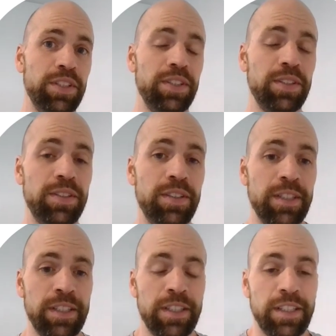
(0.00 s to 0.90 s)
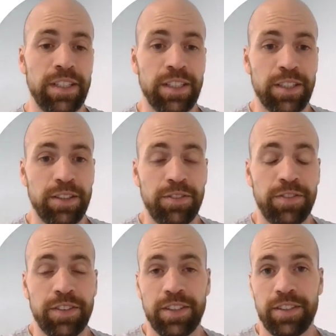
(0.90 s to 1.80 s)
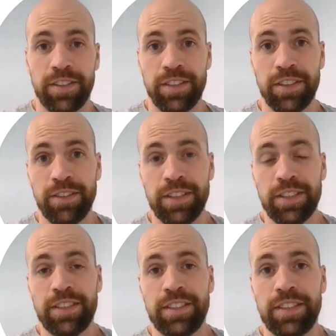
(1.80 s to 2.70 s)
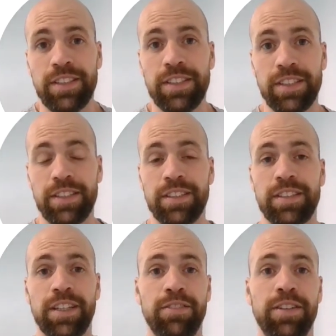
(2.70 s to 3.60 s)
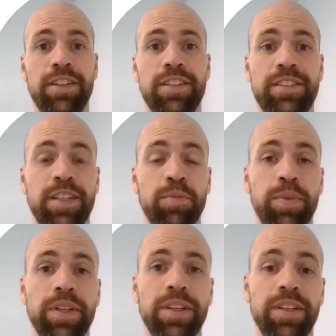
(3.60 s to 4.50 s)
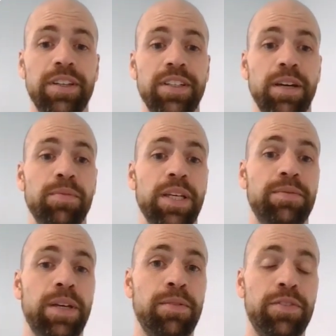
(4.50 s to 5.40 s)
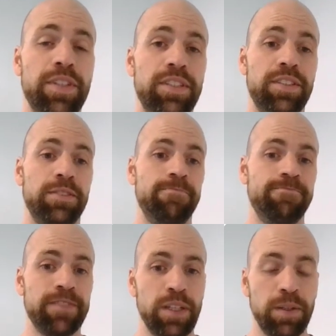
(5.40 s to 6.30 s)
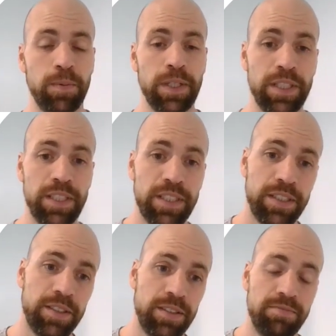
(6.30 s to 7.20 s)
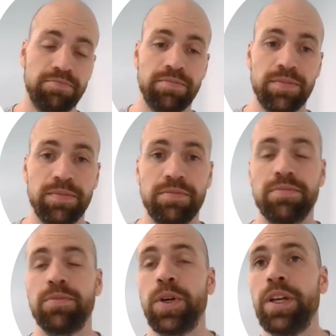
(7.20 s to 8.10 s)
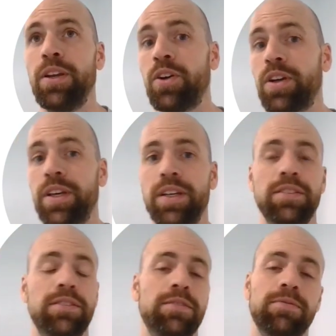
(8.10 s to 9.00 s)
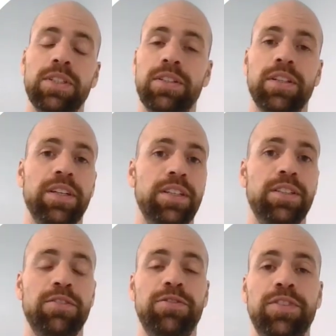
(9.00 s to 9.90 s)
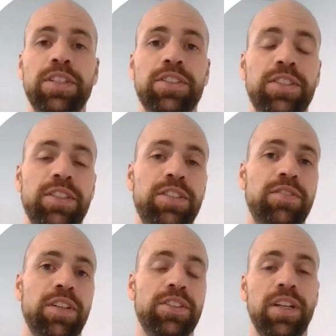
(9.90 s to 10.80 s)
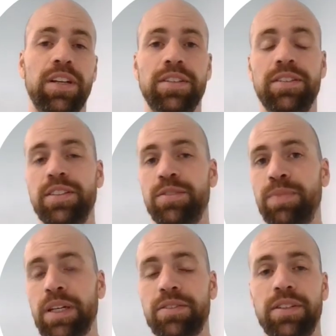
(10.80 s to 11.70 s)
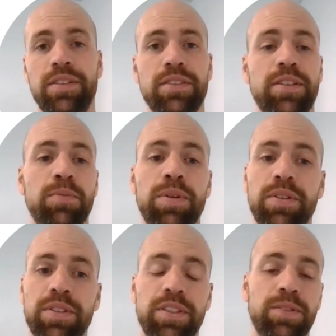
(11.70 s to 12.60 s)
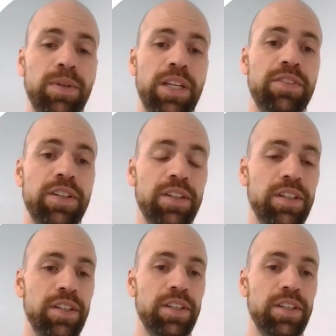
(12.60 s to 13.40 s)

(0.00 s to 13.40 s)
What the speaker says: video of the series Discover SAP EWM MFS, where we look at all kinds of features, functionalities, backgrounds, components, whatever,